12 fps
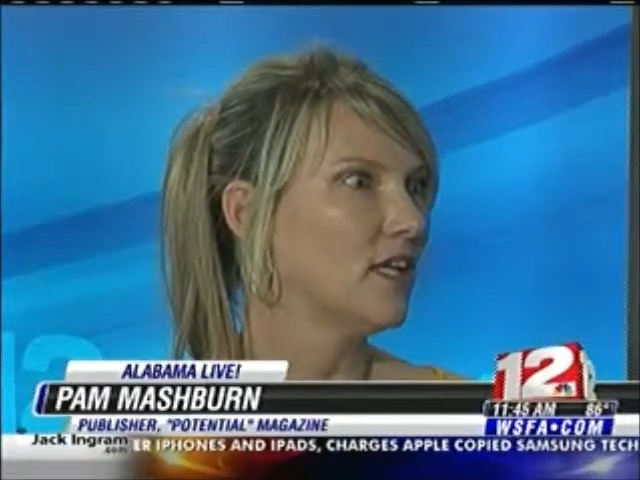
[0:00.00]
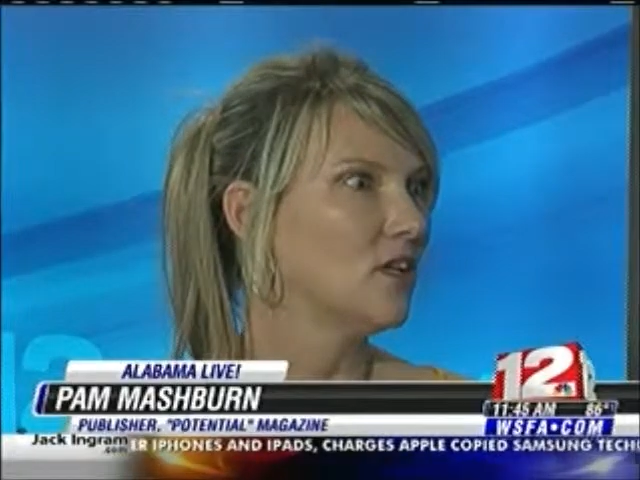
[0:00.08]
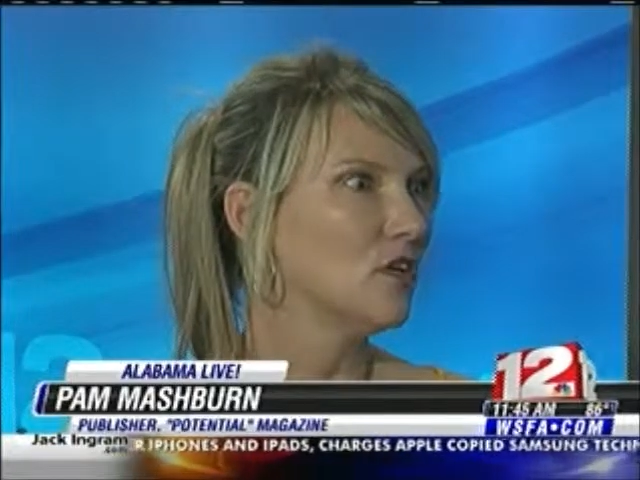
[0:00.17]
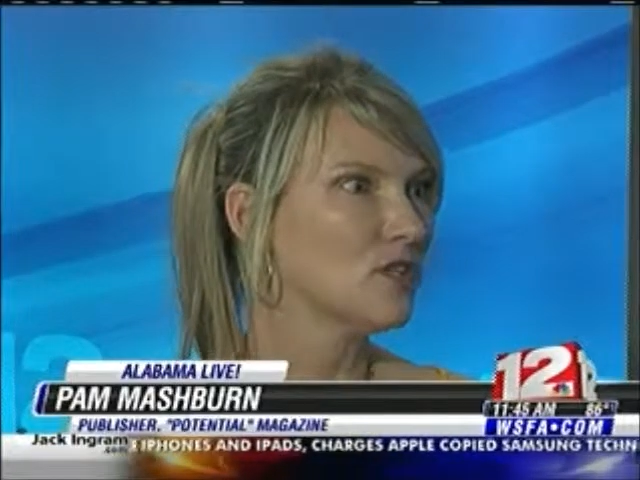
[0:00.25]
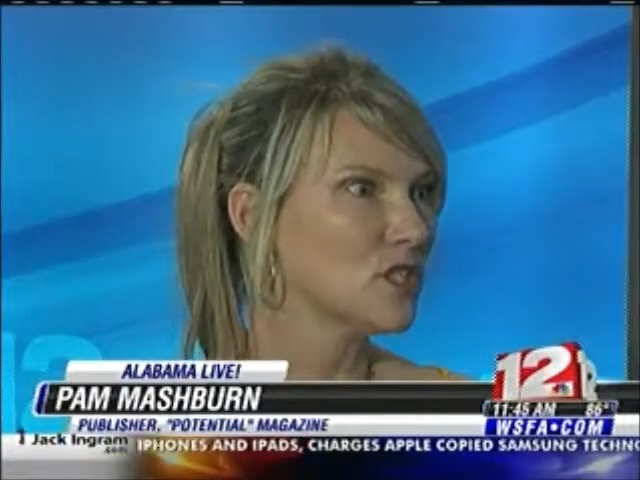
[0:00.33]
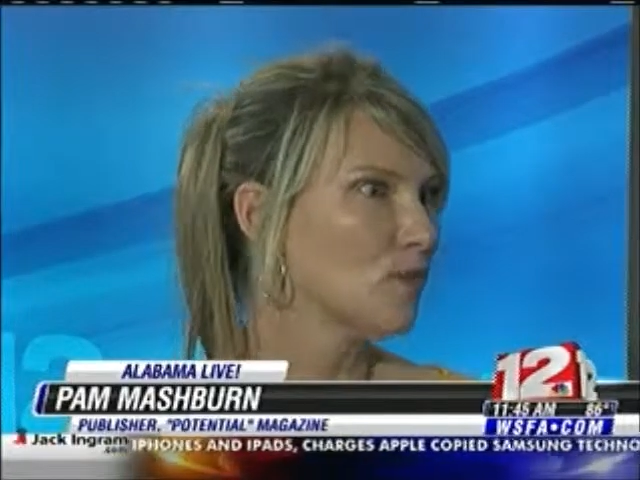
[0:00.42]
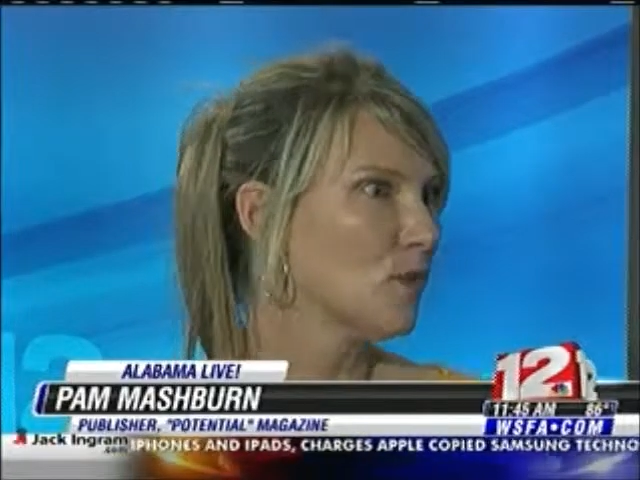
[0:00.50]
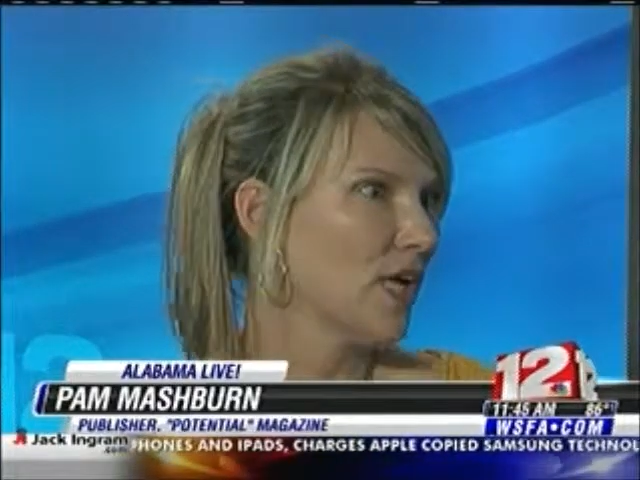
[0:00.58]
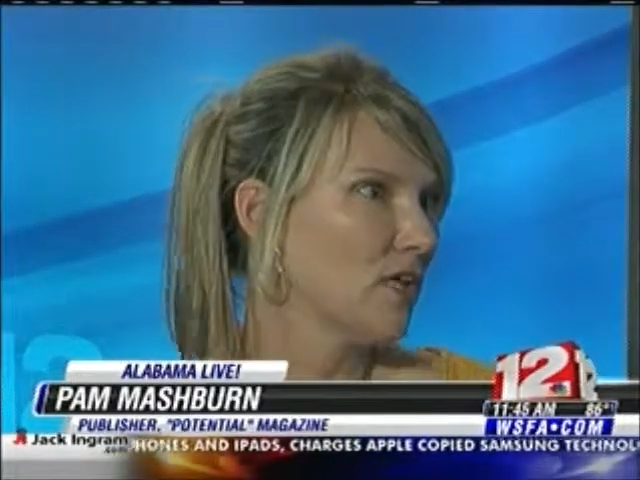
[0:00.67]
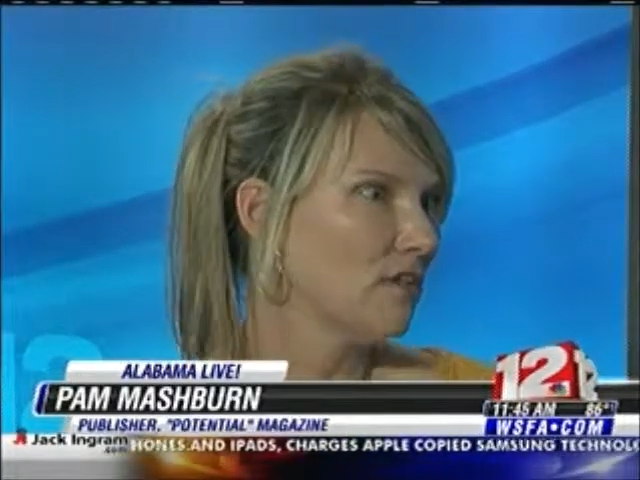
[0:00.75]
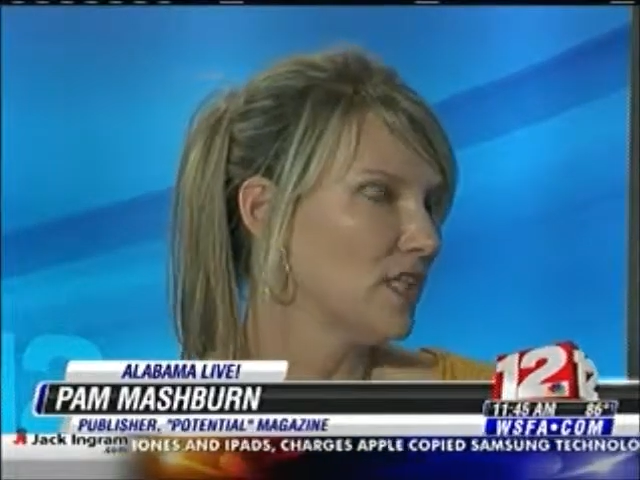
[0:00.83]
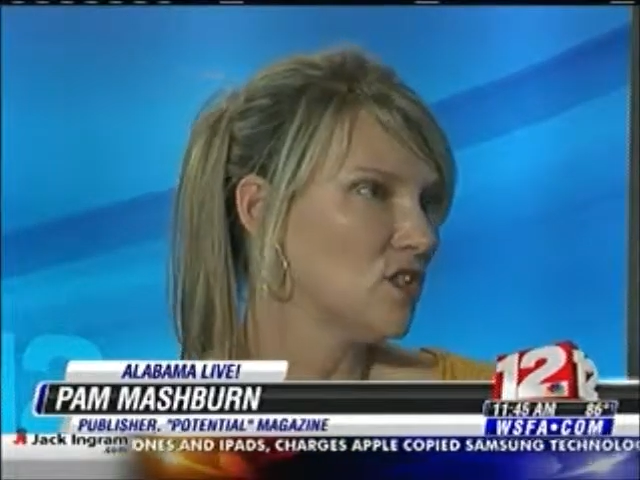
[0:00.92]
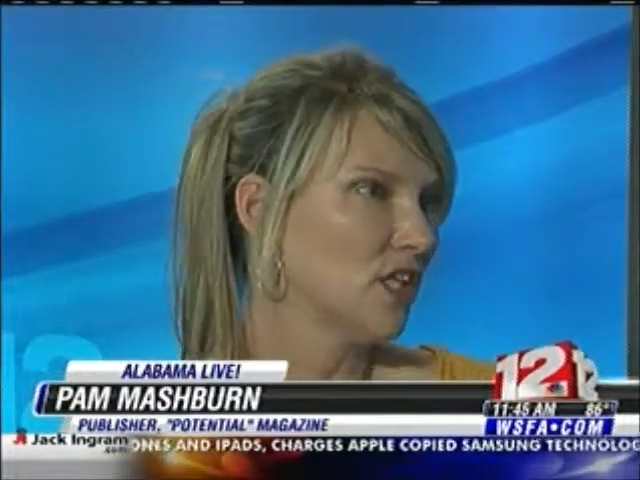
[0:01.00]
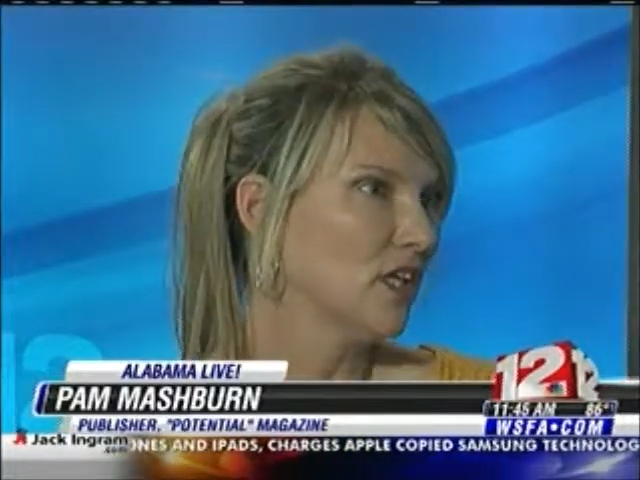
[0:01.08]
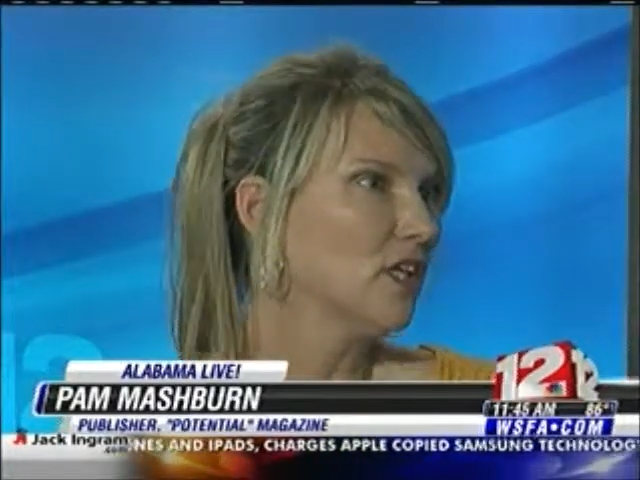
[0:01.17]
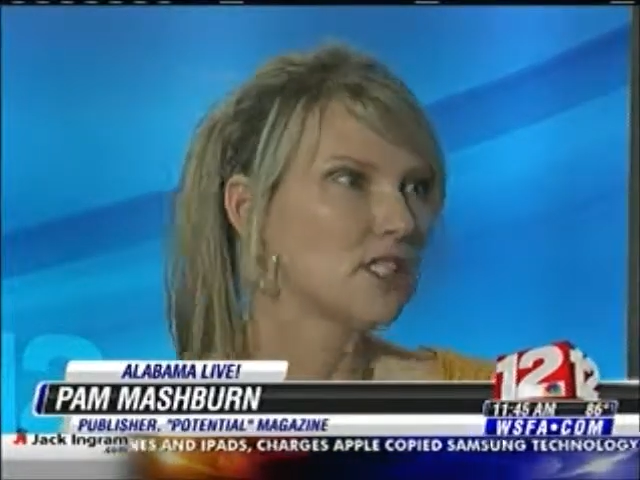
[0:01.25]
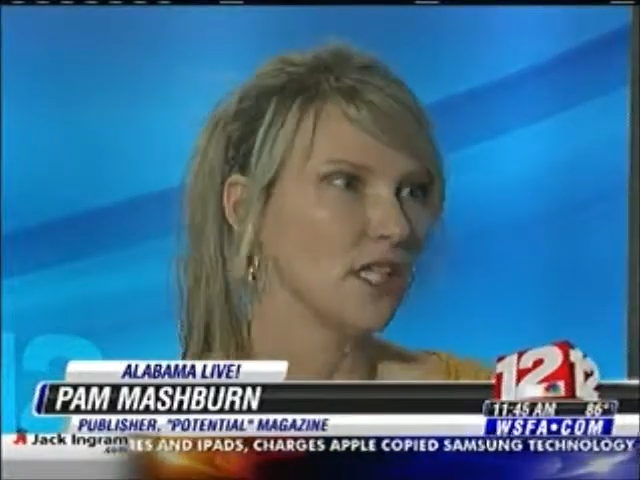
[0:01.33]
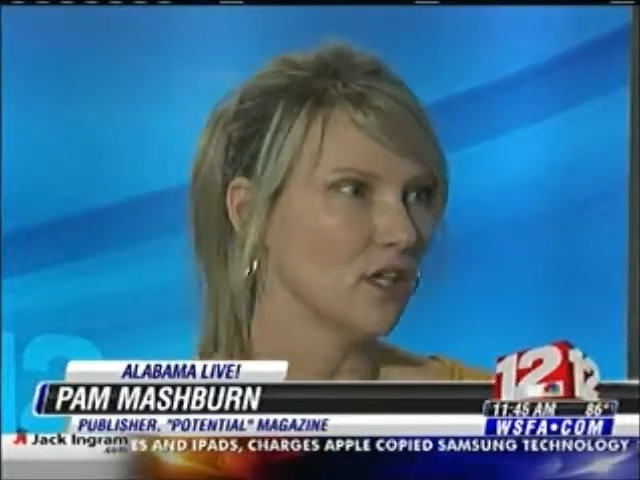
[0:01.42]
and learn some great
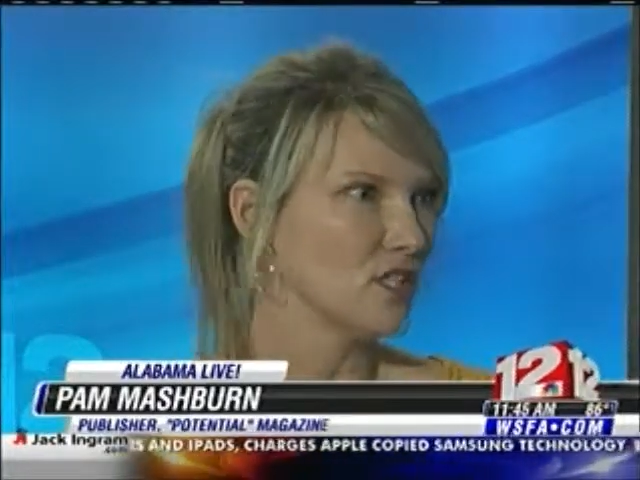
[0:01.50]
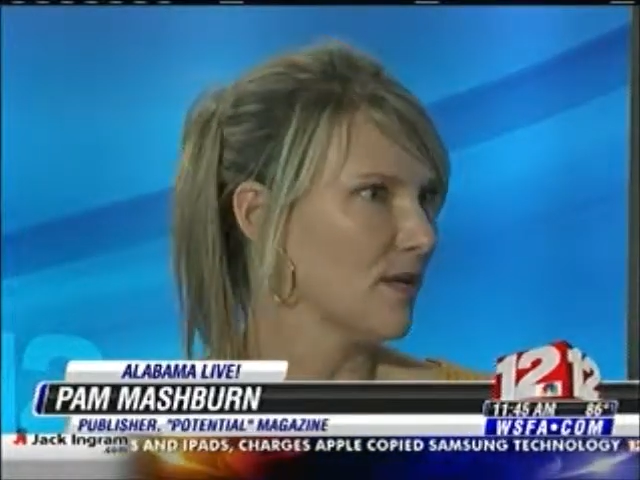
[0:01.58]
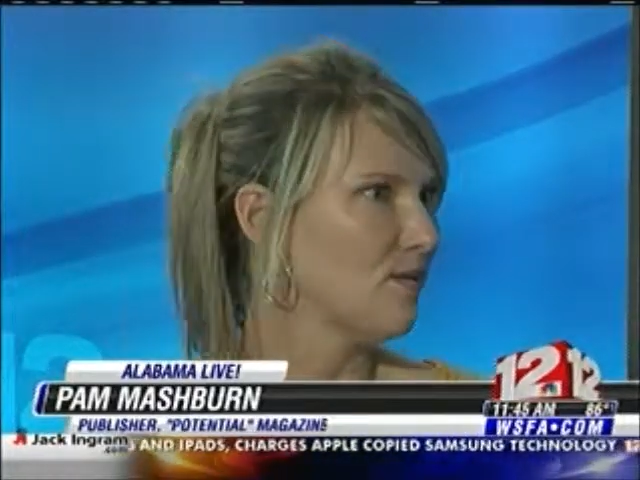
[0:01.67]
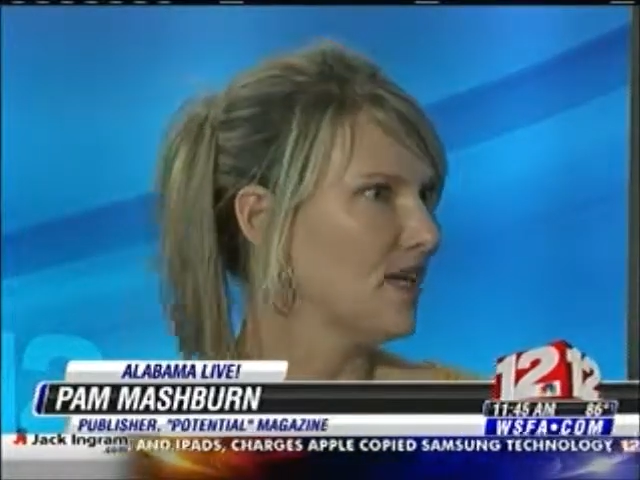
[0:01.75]
engineering skills.